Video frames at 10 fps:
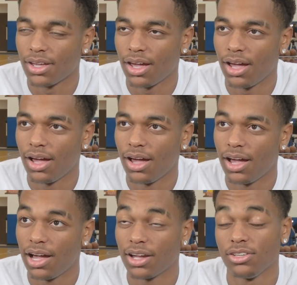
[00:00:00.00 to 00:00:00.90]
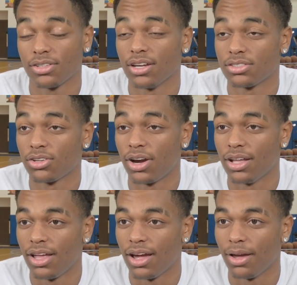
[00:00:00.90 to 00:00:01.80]
Uh, I, used to, I, used to, cry a
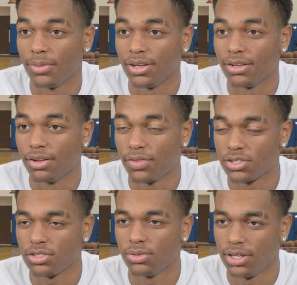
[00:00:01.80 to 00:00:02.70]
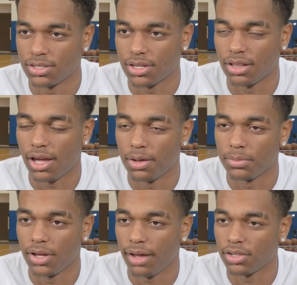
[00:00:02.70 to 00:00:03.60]
lot. I mean, the first two weeks, a lot.
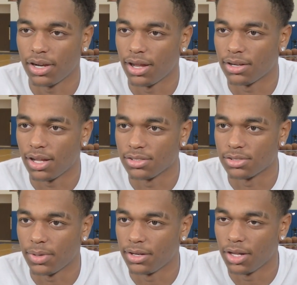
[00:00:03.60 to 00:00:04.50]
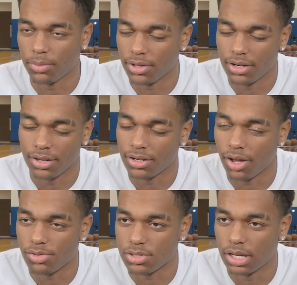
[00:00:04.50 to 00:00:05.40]
But after that, I just manned up, and
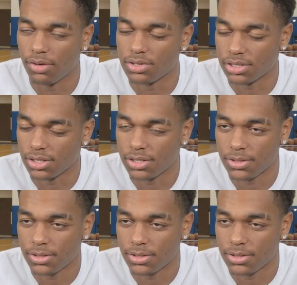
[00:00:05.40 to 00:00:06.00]
I was good ever since.